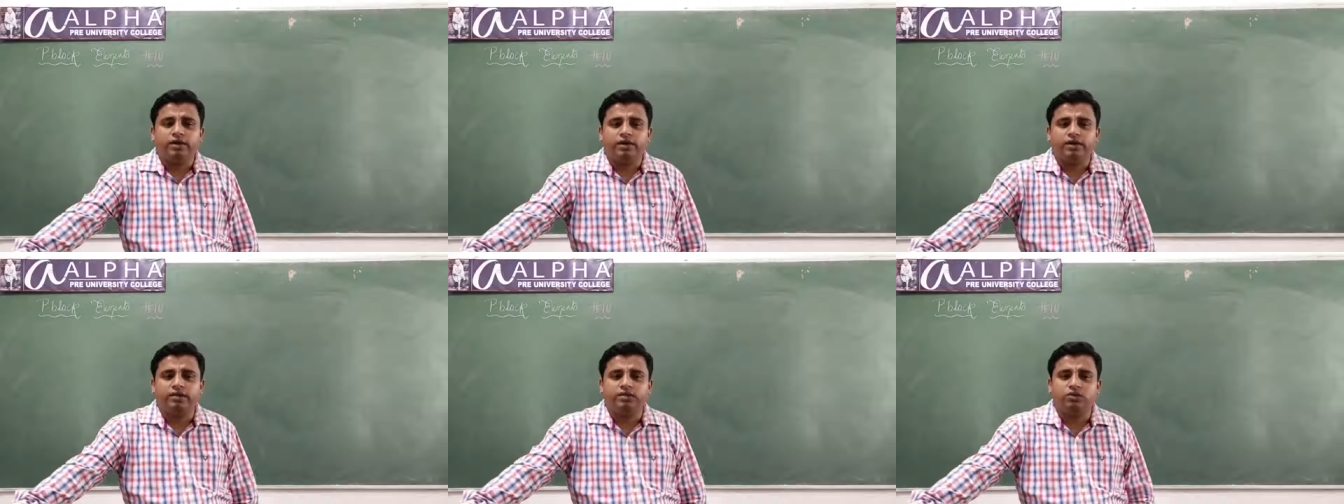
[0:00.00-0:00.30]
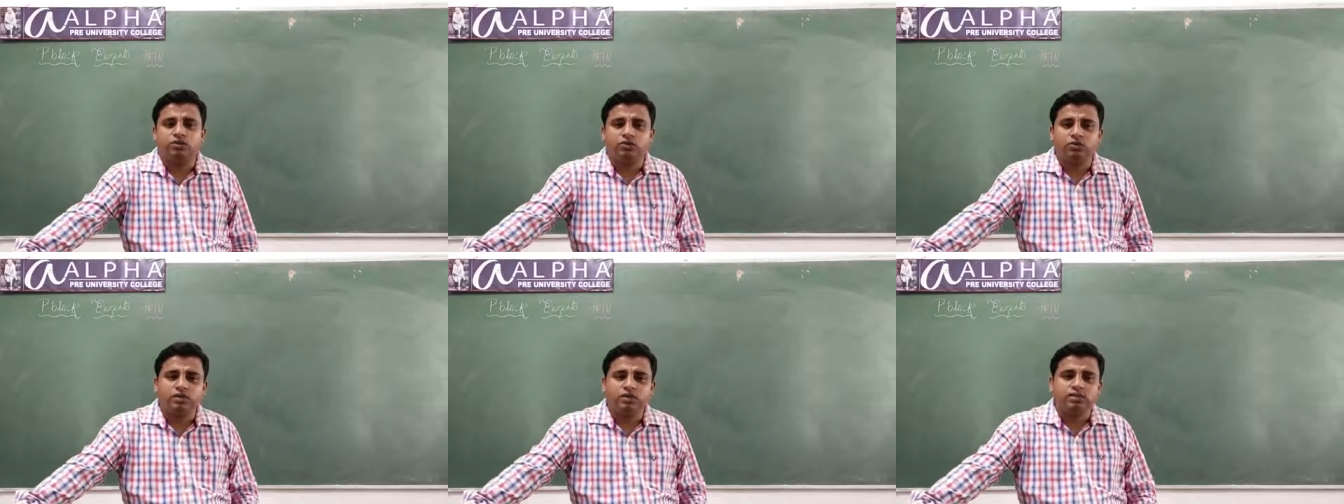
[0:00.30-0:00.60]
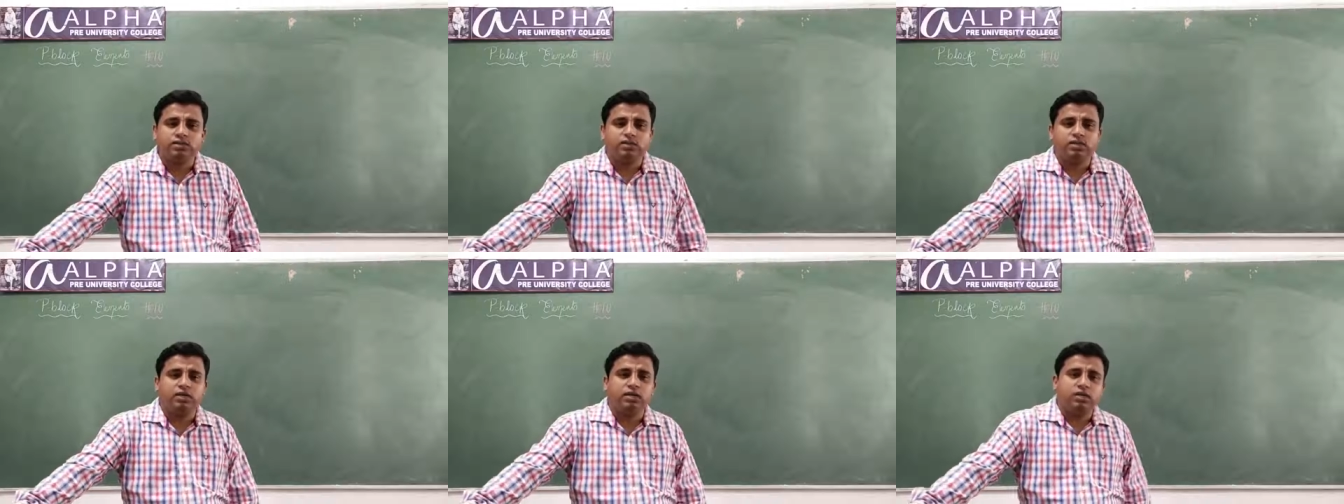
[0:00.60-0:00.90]

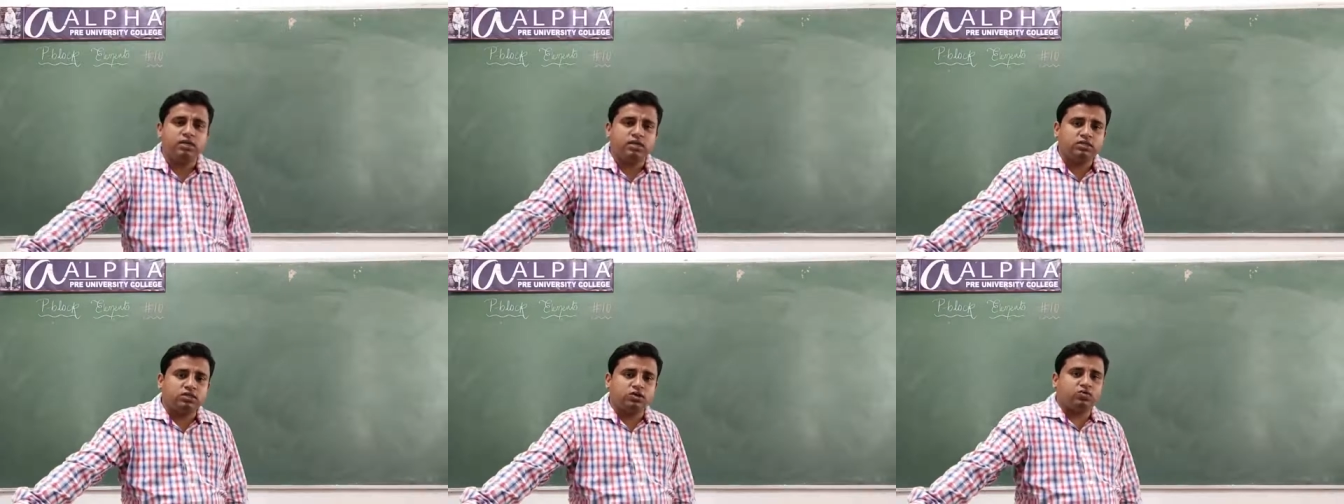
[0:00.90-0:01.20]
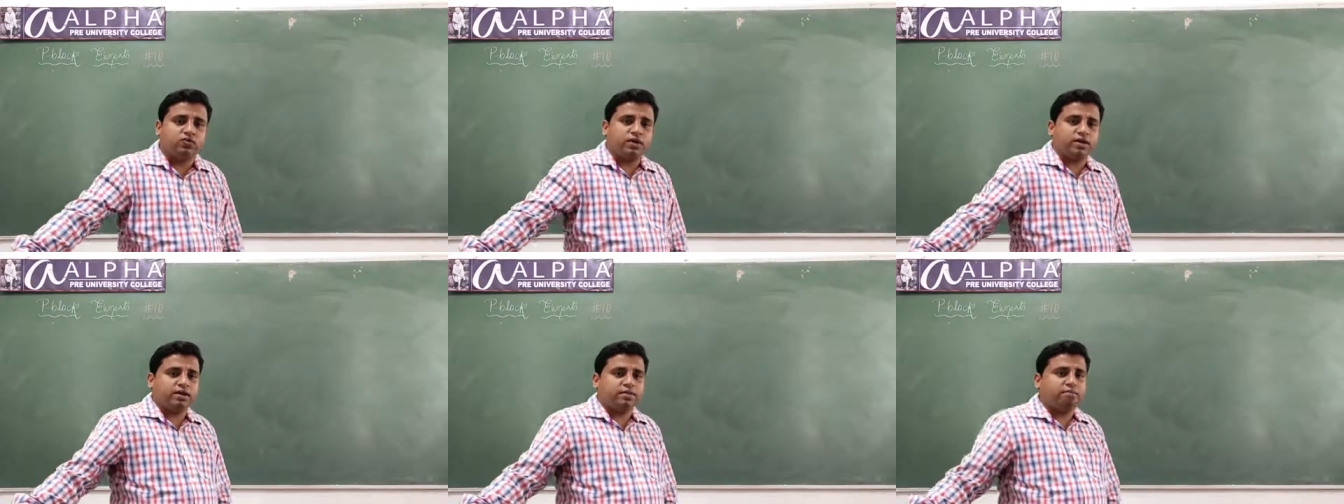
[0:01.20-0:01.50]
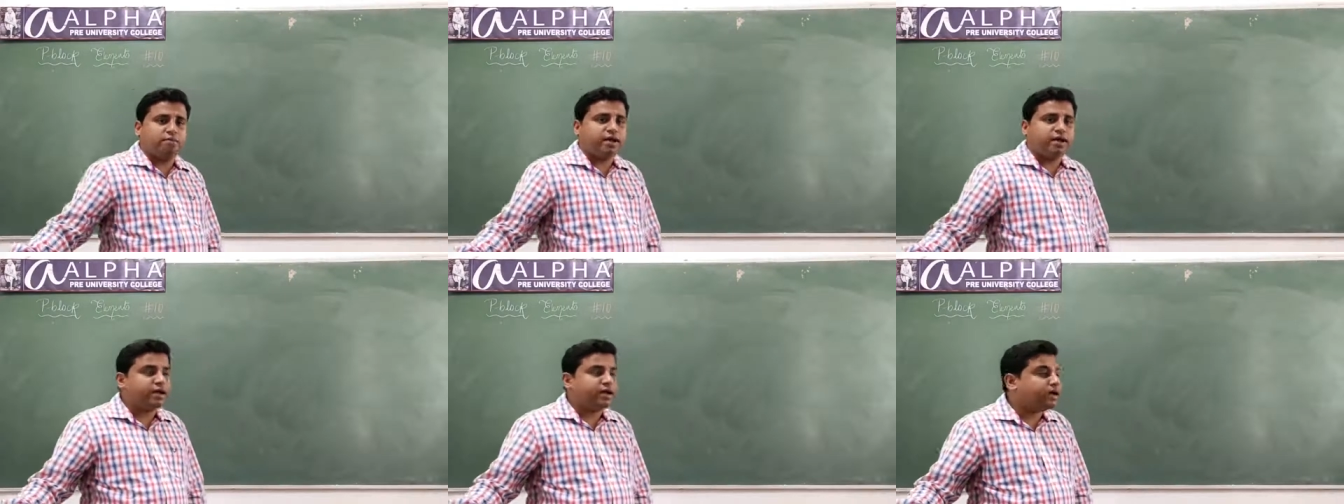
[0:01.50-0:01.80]
students, so welcome
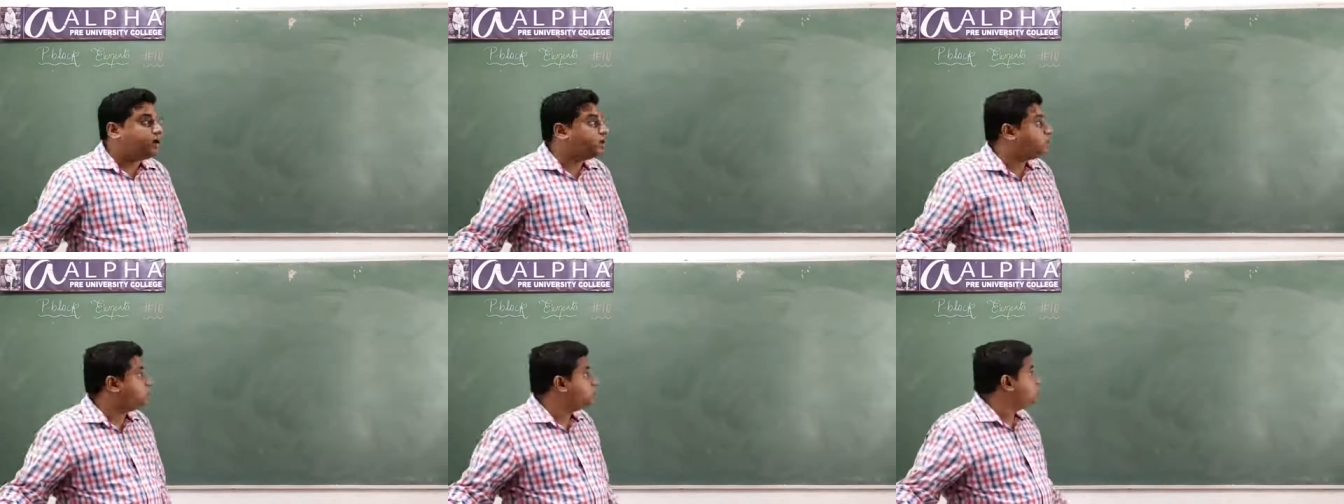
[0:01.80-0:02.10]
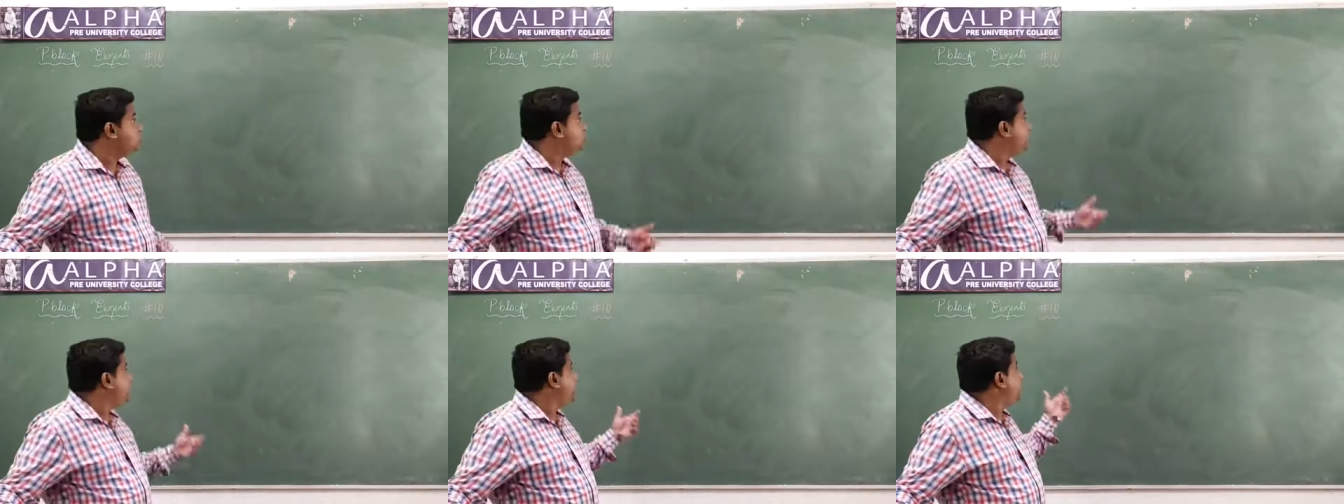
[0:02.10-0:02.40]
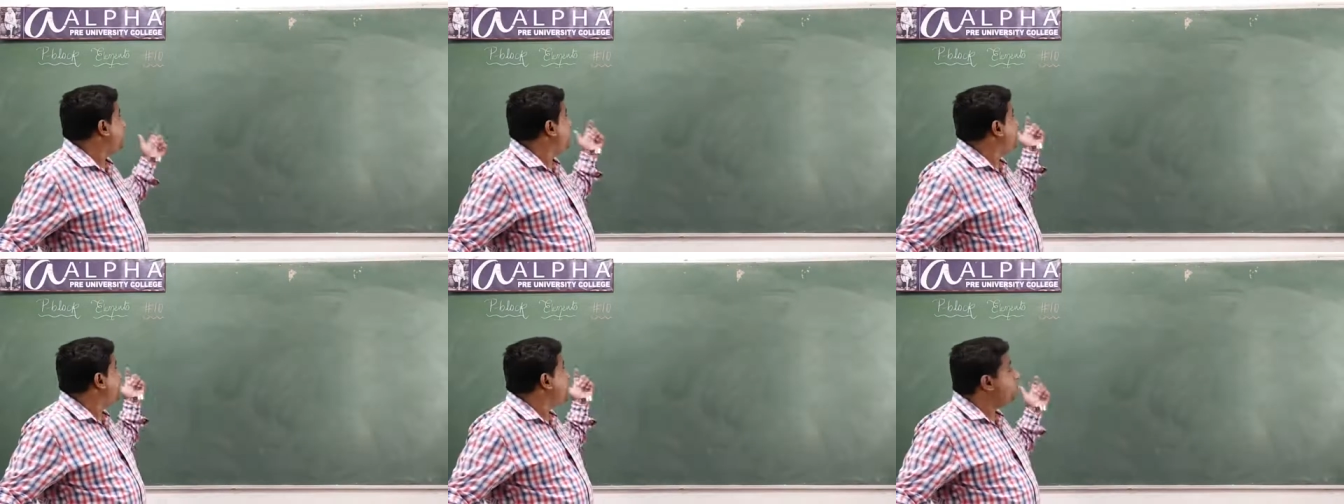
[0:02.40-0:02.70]
back to my
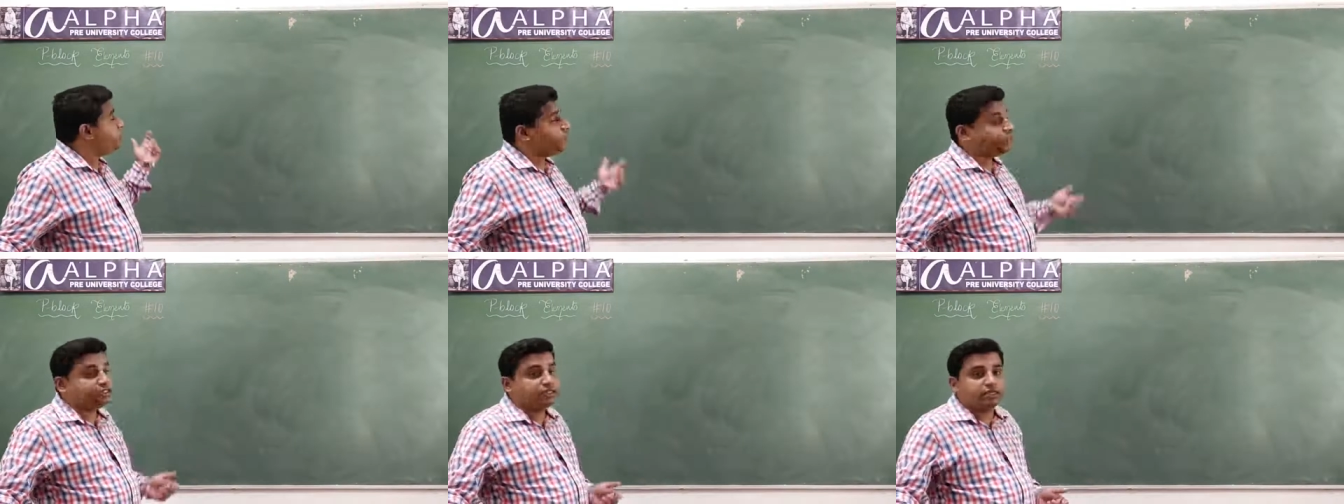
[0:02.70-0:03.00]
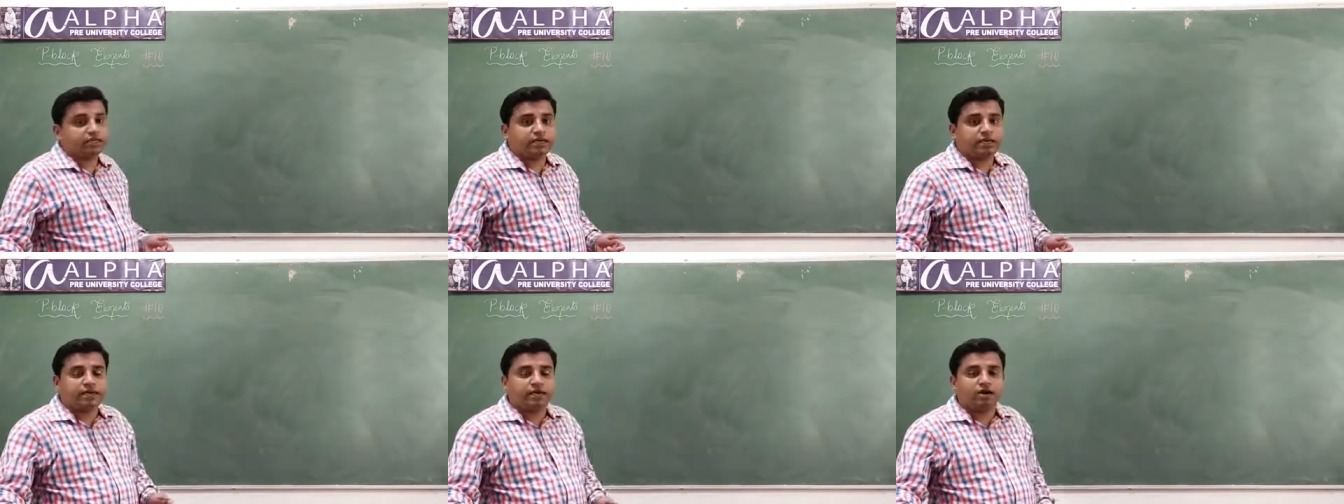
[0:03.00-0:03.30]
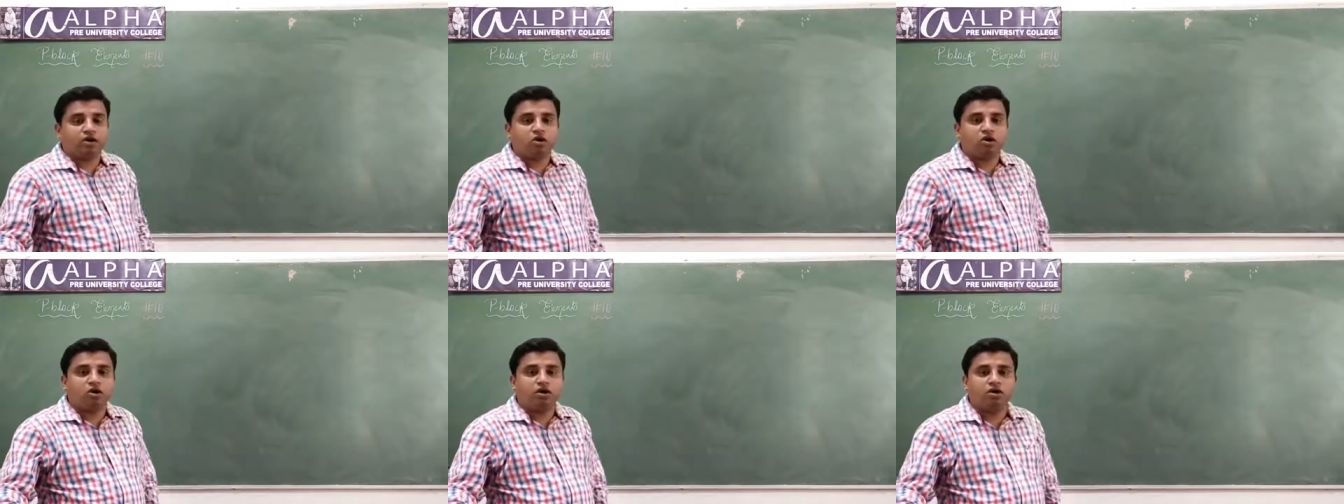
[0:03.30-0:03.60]
video lecture 10
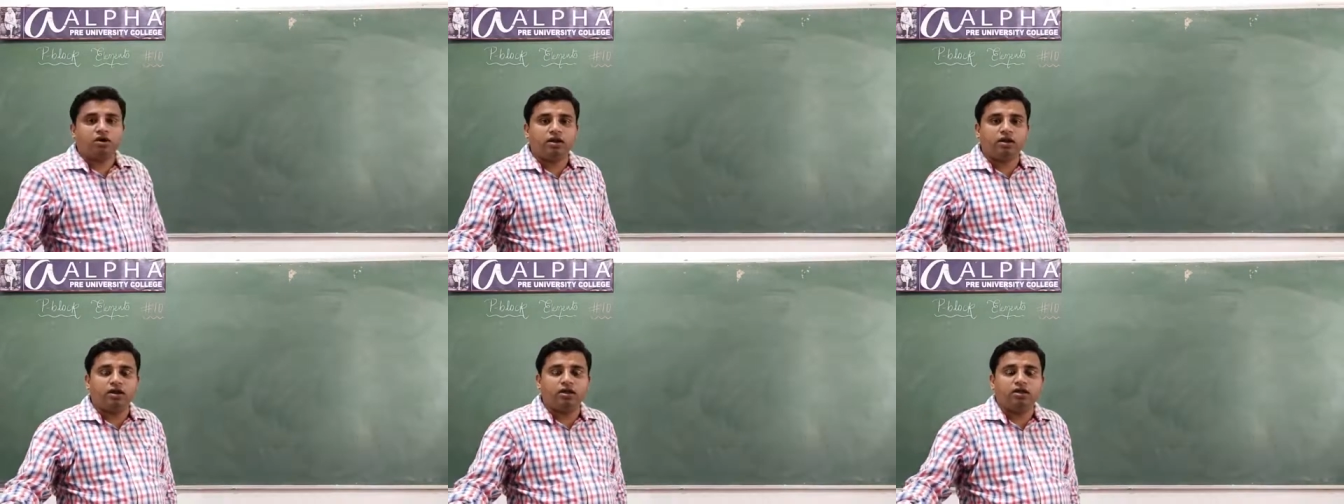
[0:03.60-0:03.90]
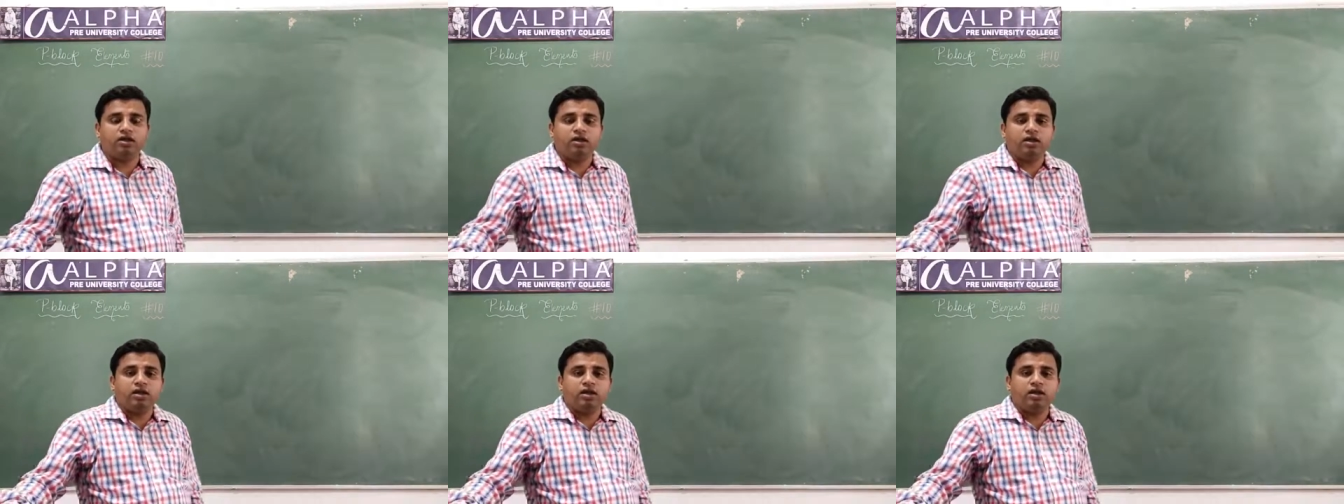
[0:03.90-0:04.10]
on